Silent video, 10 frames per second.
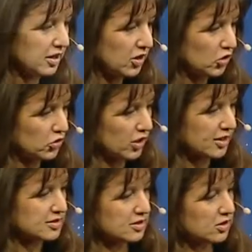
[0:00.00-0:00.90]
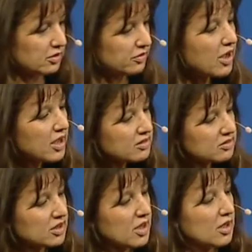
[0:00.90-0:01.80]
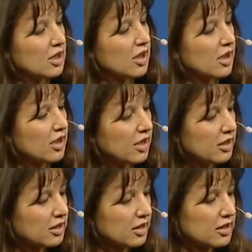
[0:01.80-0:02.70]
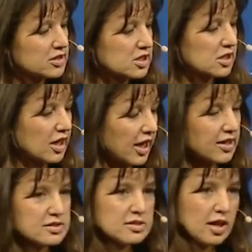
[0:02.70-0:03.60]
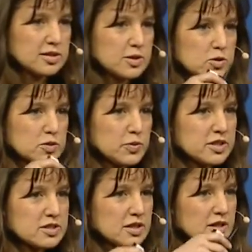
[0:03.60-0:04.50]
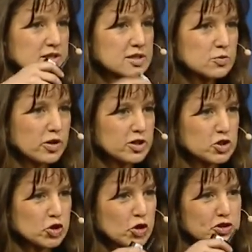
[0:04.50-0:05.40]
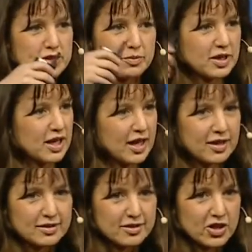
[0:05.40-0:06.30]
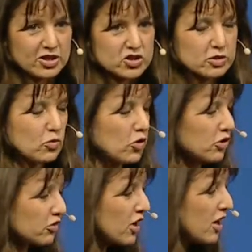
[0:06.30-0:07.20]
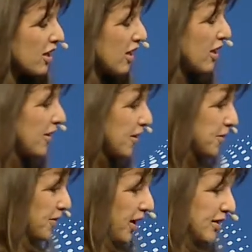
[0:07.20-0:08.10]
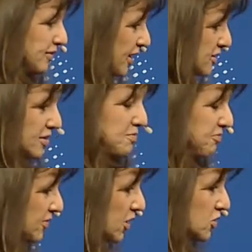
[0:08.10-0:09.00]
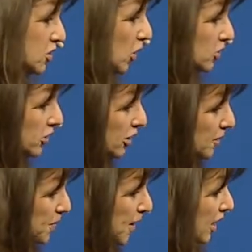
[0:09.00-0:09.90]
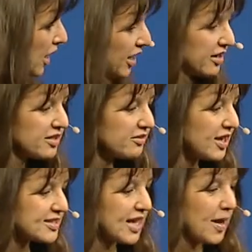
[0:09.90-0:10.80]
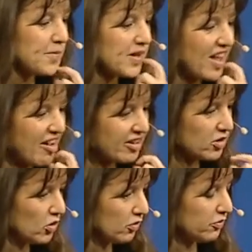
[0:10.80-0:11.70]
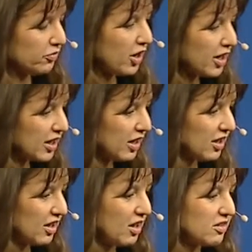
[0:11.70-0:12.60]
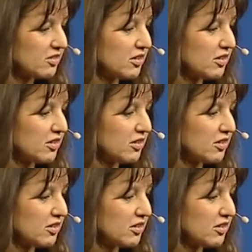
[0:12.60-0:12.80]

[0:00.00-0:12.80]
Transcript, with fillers: you know, you can't see her face. Uh, she has tattoos, piercings, she's wearing shorts. I mean, again, cultural wars. Uh, and they just consoled her. Another example on your front is